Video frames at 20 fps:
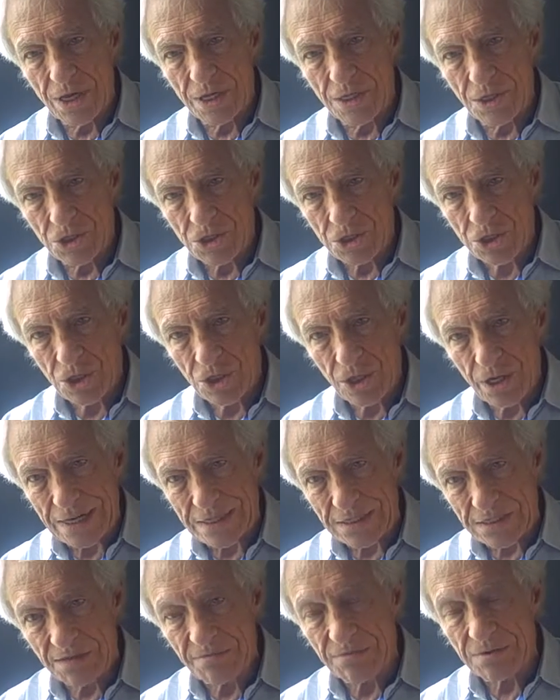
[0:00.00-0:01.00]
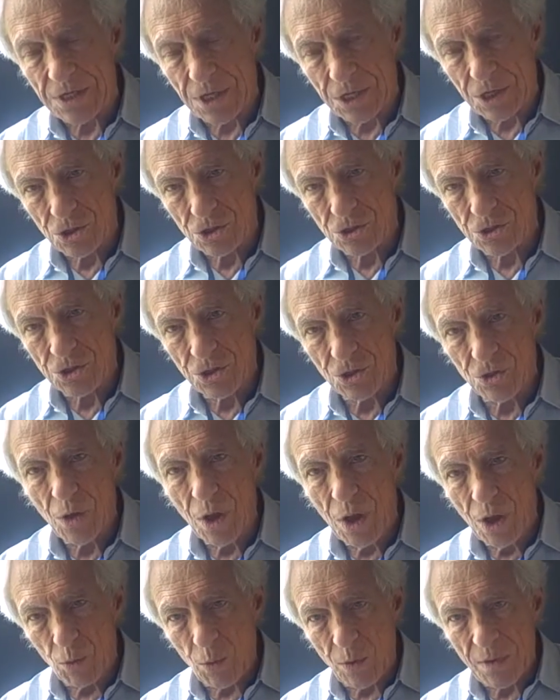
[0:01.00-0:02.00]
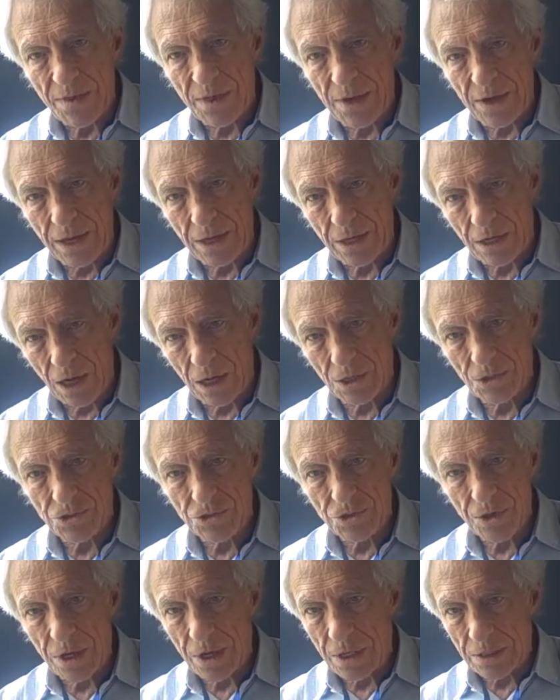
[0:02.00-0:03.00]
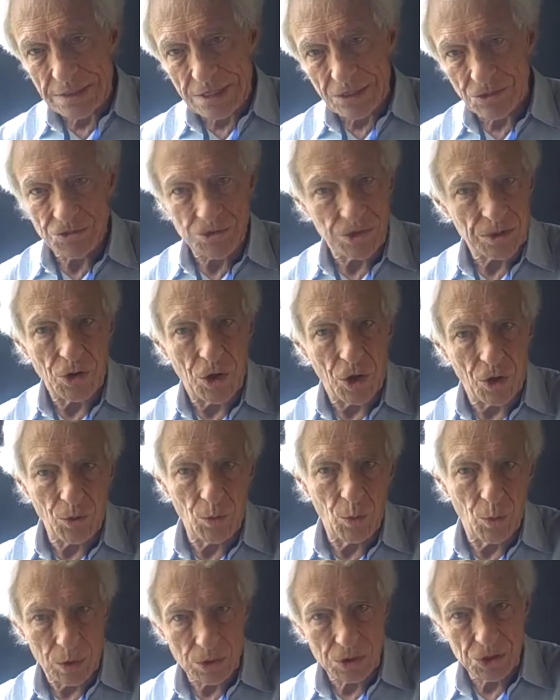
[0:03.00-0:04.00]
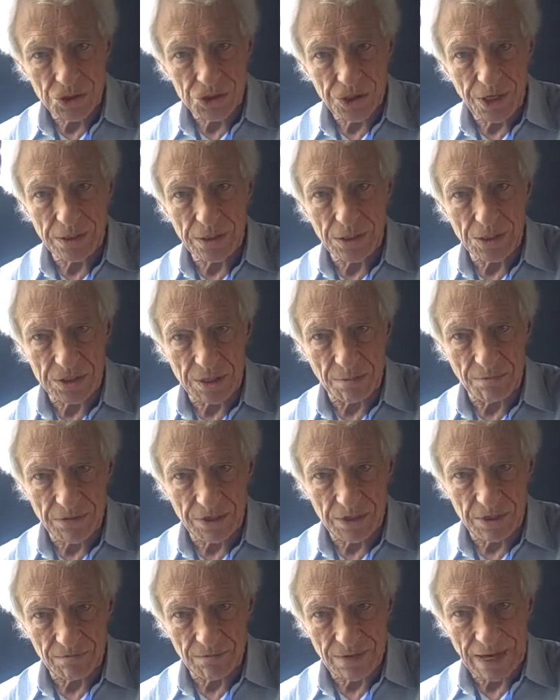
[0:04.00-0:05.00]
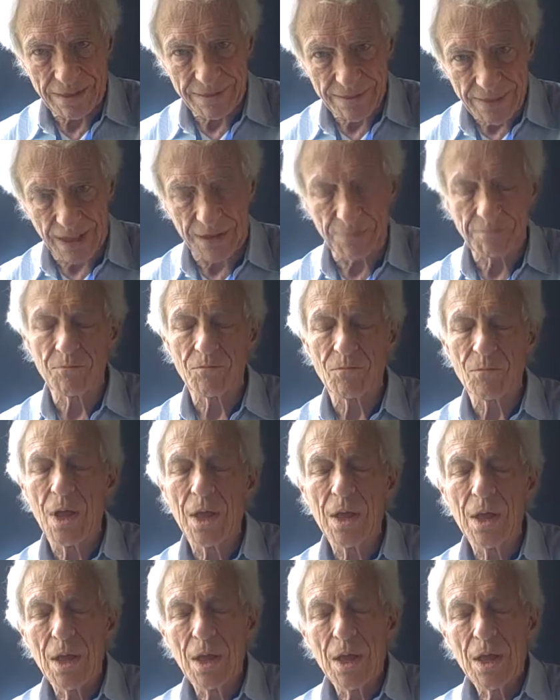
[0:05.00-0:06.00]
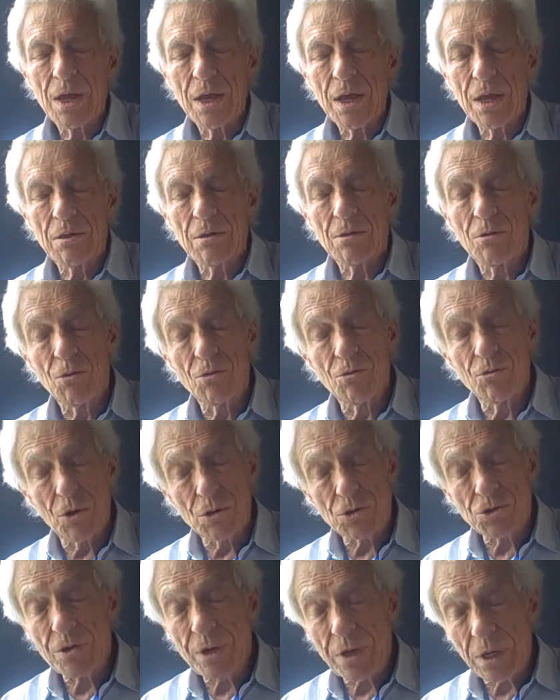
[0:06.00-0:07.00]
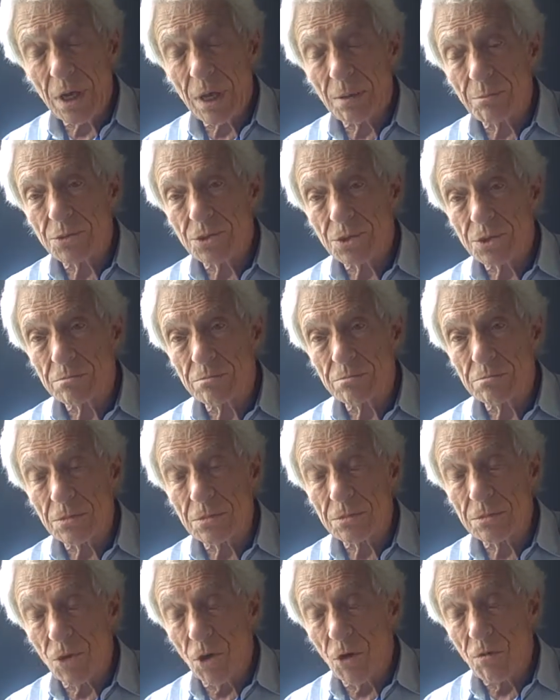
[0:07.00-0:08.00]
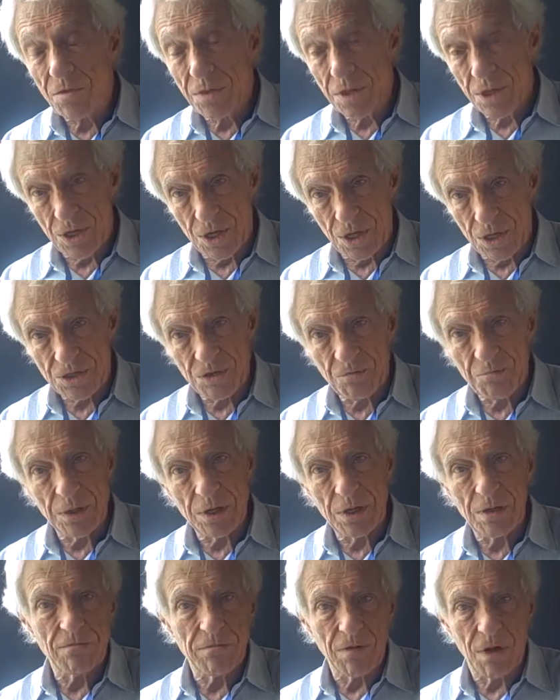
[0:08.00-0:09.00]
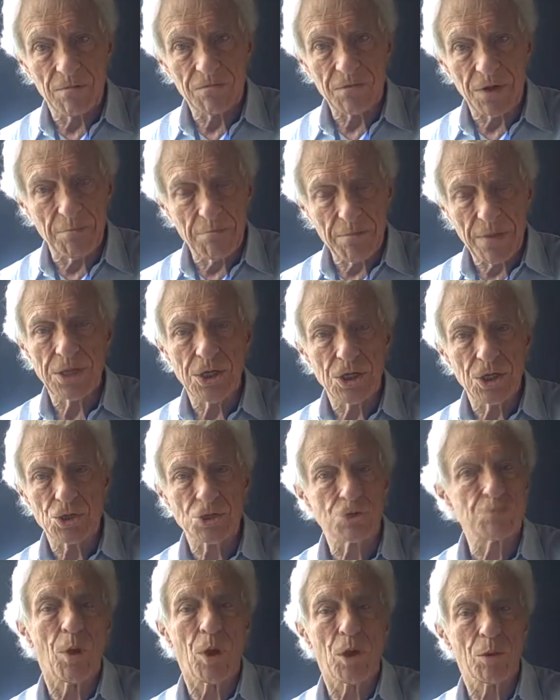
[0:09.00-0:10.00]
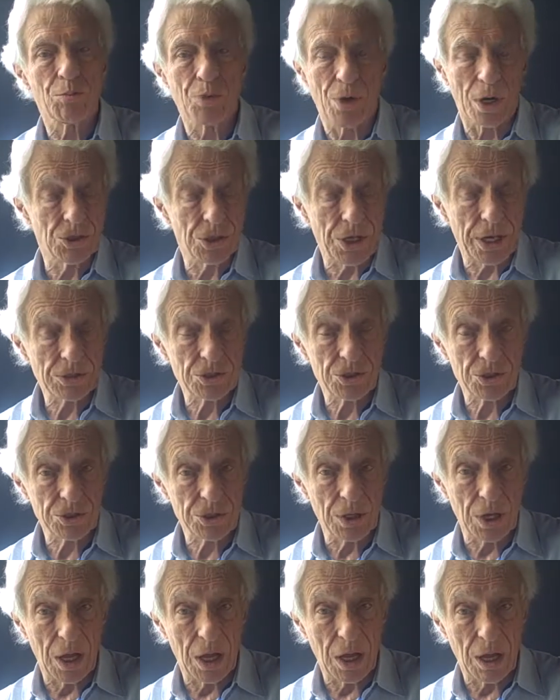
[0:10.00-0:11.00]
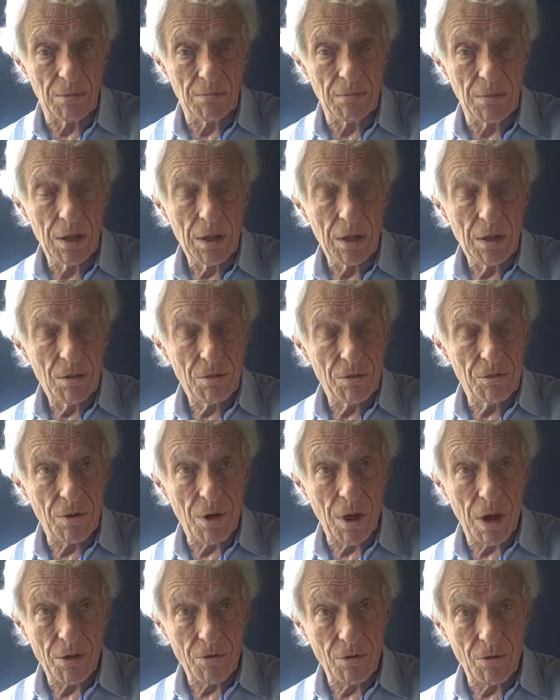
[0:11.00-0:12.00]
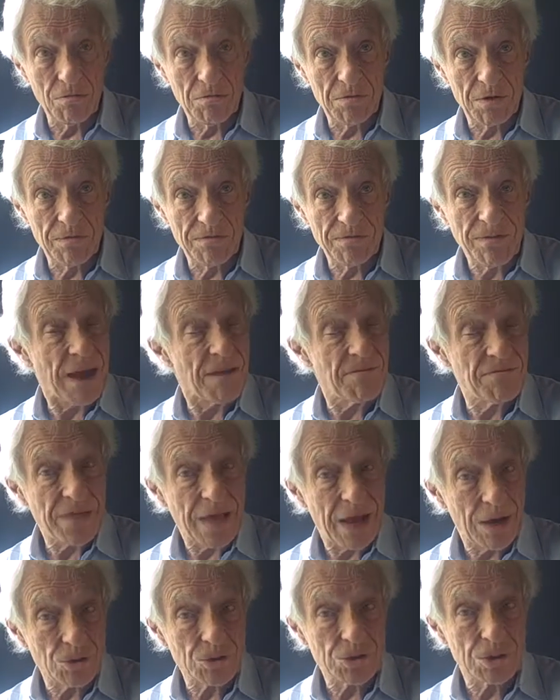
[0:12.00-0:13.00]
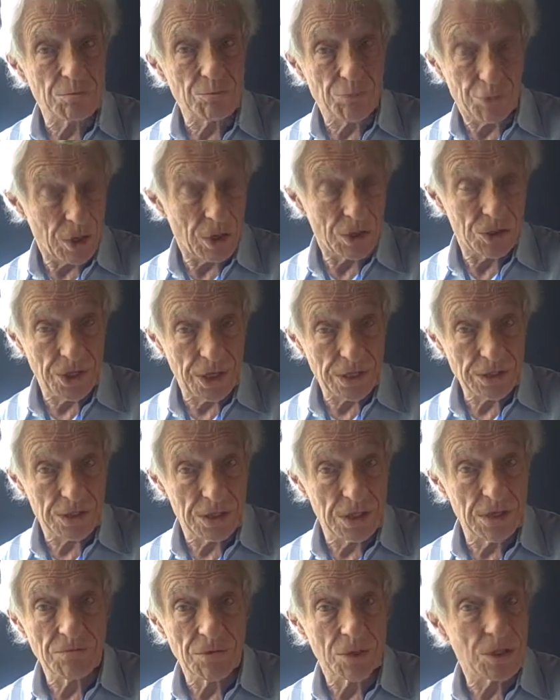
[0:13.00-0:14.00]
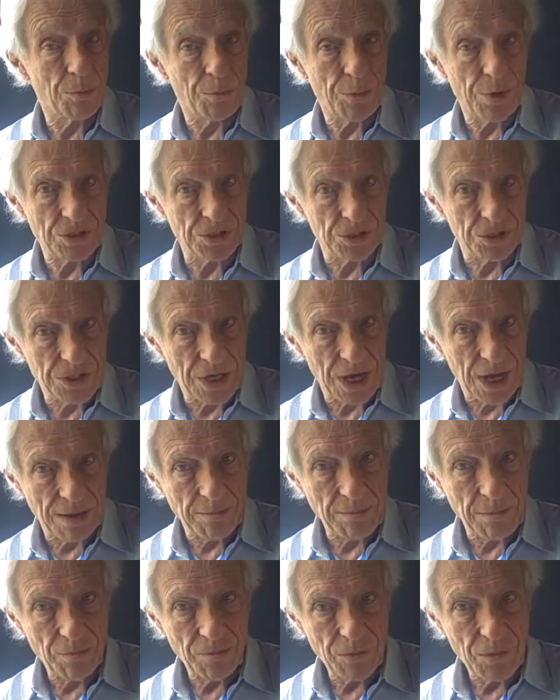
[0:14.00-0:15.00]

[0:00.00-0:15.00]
in its collectivity could do within a country, a district or a watershed or something like that. Rotary clubs over the years have been involved in many small projects. There are over 5,000 projects even at the present time.